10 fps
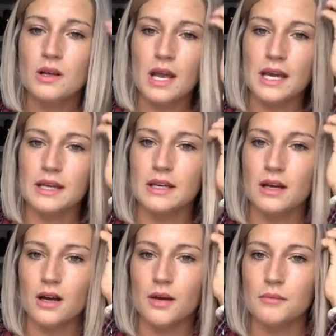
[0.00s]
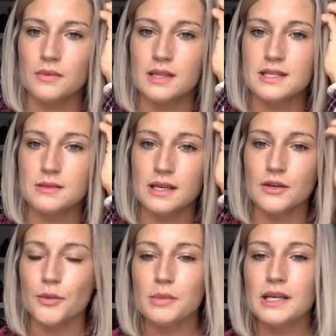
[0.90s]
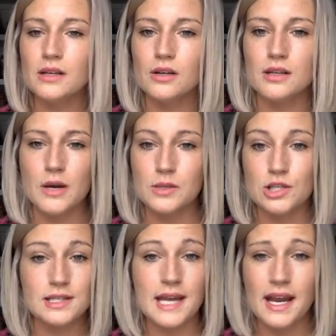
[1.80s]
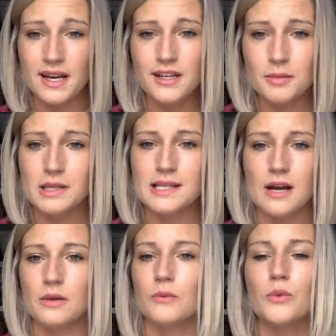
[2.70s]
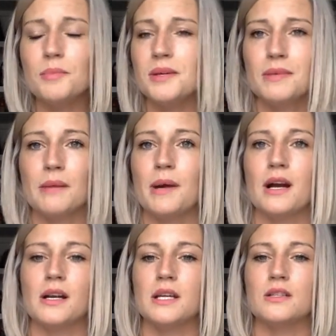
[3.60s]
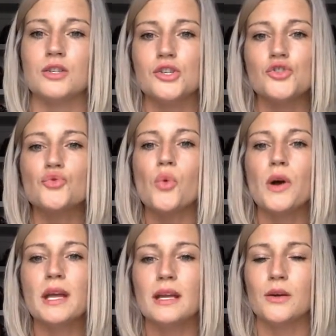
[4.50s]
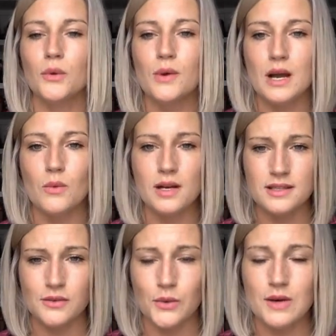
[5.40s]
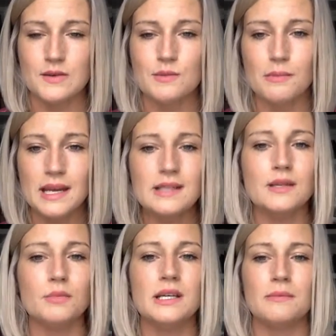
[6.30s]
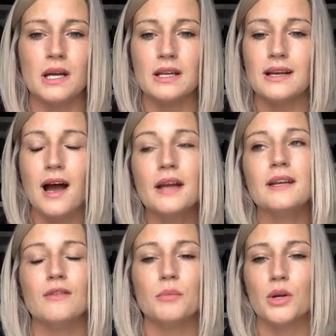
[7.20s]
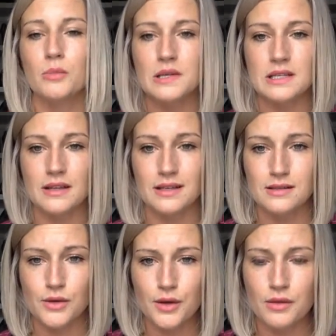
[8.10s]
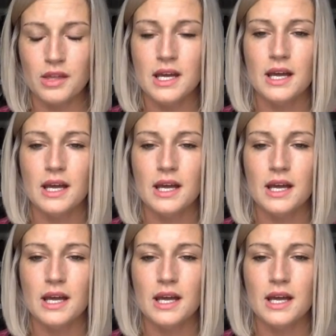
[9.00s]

And this inner mean girl that was just tearing me down and ripping me apart and destroying who I was and who I was made to be and my God-given purpose on this earth,